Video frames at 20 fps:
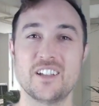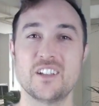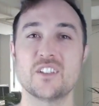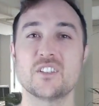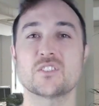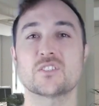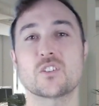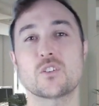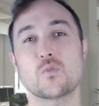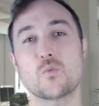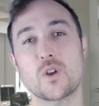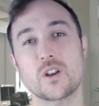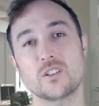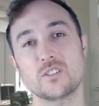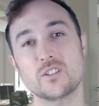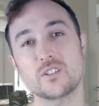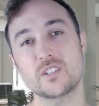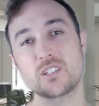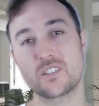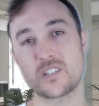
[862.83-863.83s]
So you want to
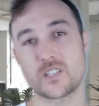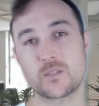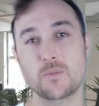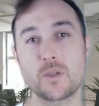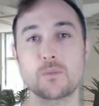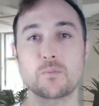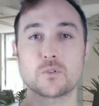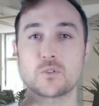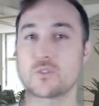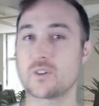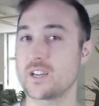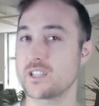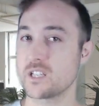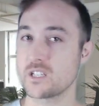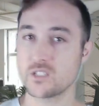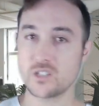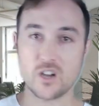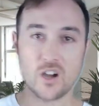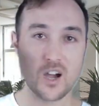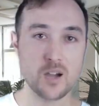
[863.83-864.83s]
look at these people who are at the
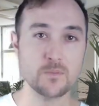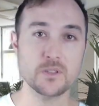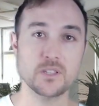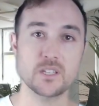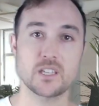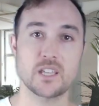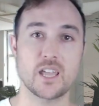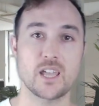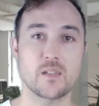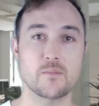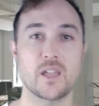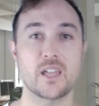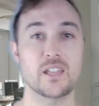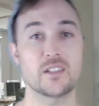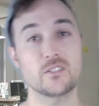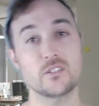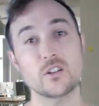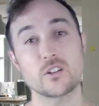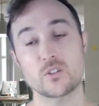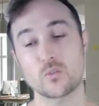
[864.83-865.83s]
top of the game and
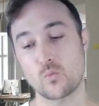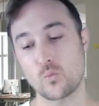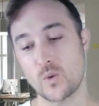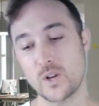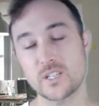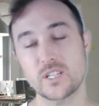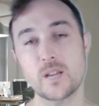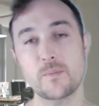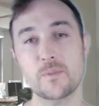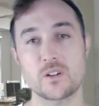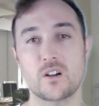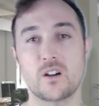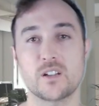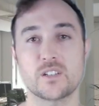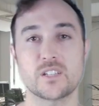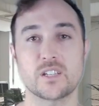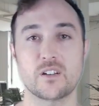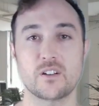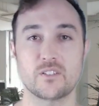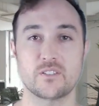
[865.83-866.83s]
look, what type of
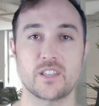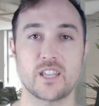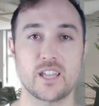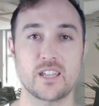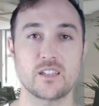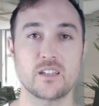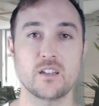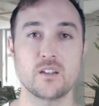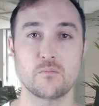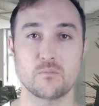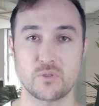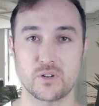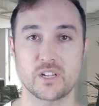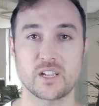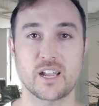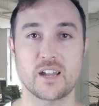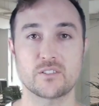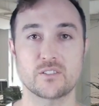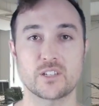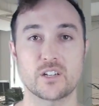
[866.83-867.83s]
content are they putting
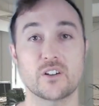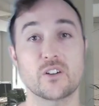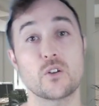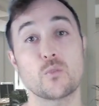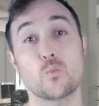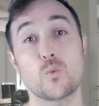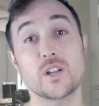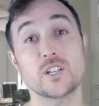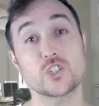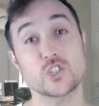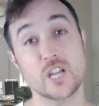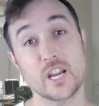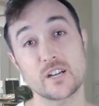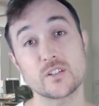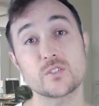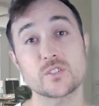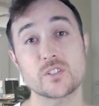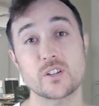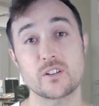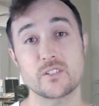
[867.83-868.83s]
out there? What
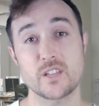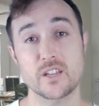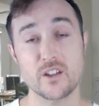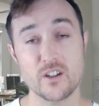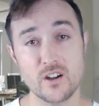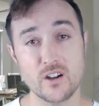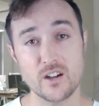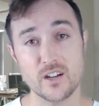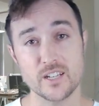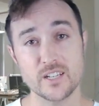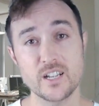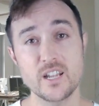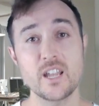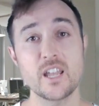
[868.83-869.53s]
channels are they on?